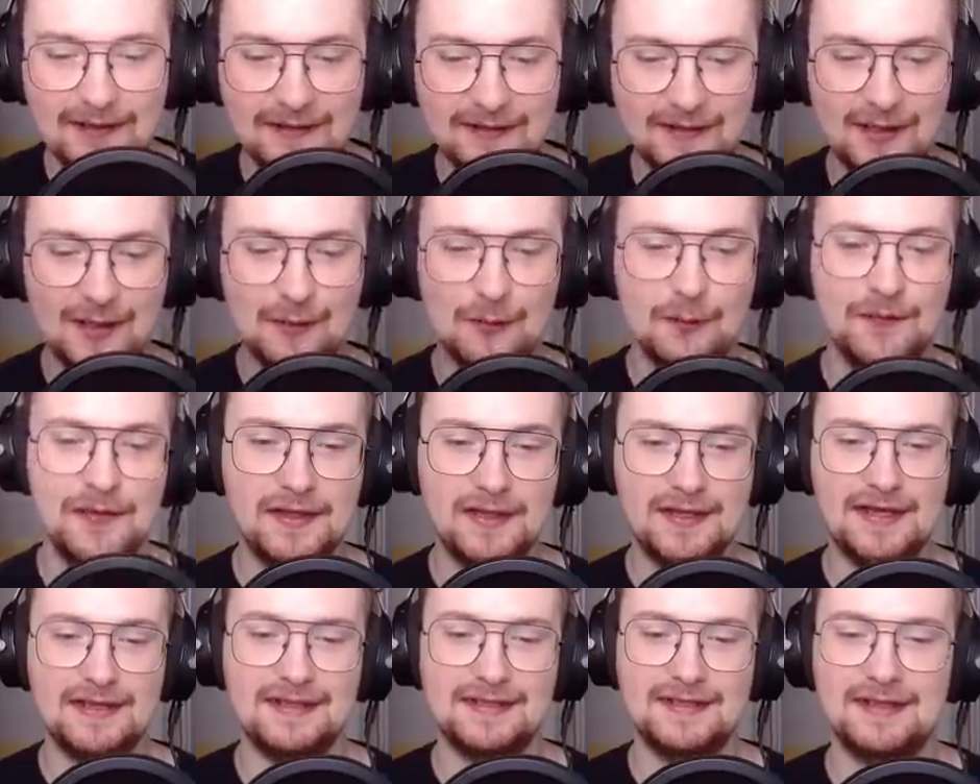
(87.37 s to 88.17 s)
starting with the
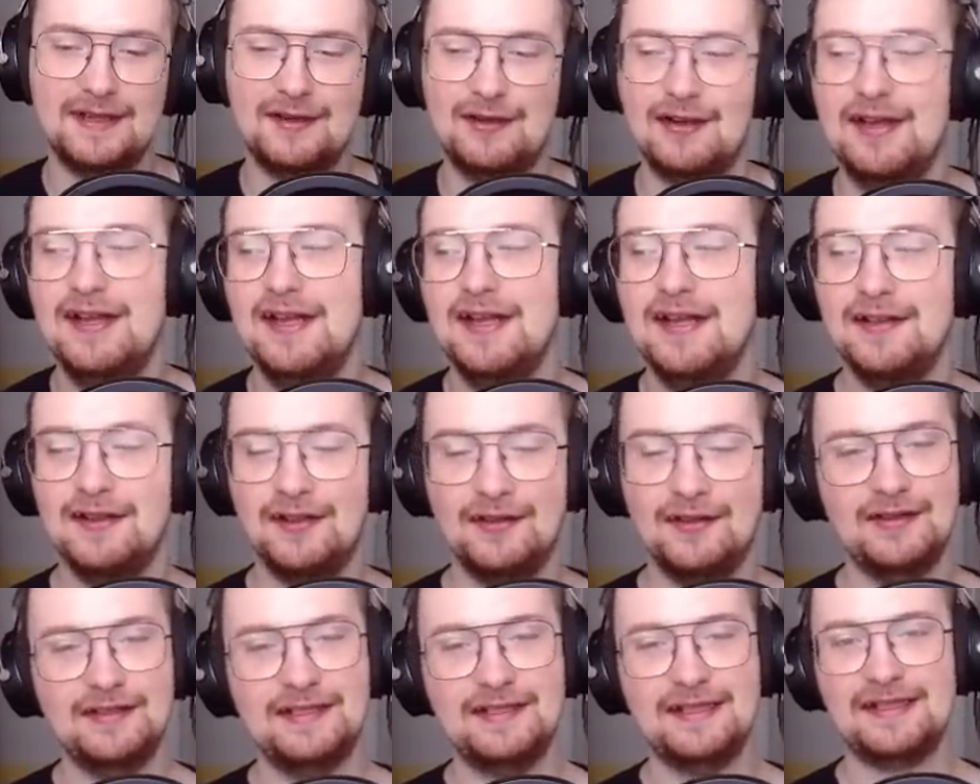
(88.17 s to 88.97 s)
legendary. Now
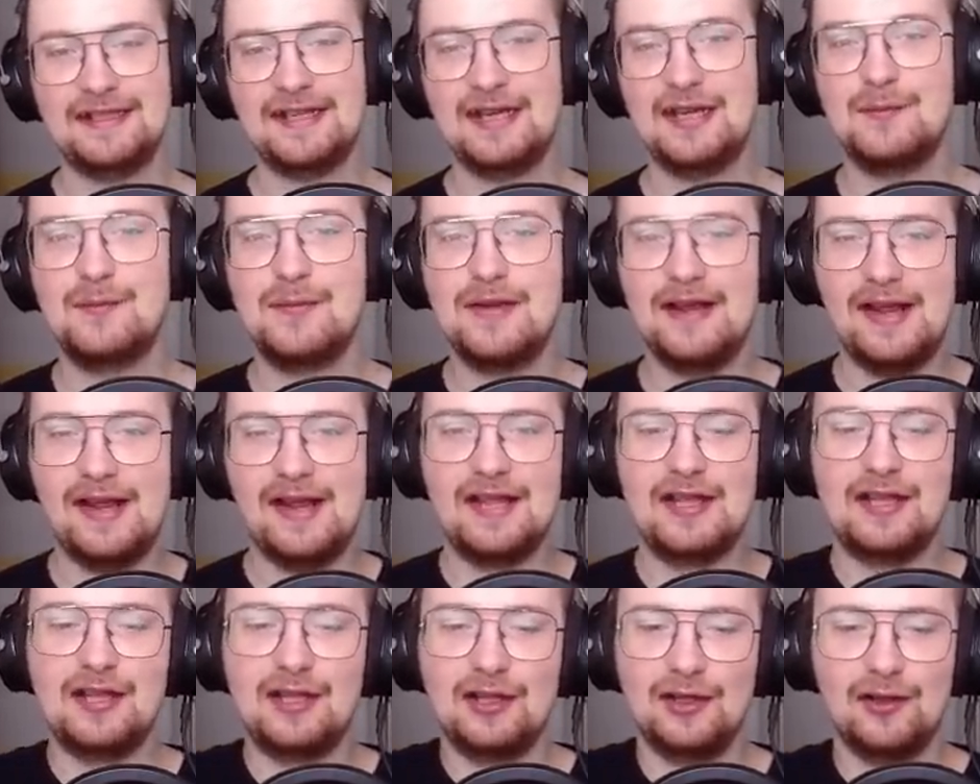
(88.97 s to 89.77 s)
this is going to be a
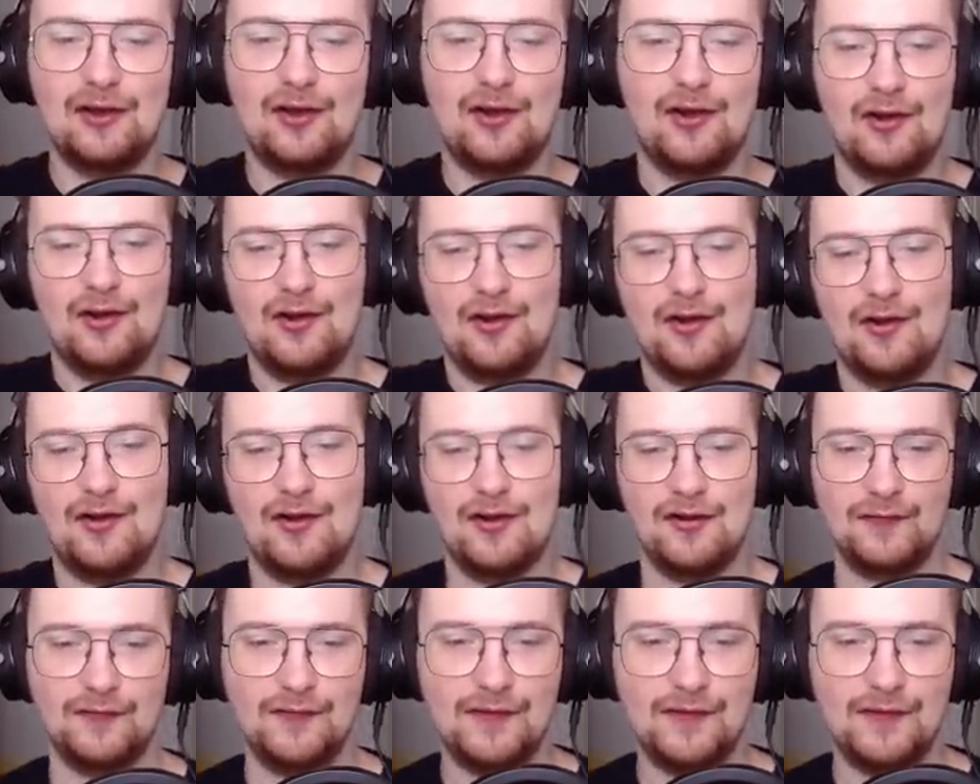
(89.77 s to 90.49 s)
long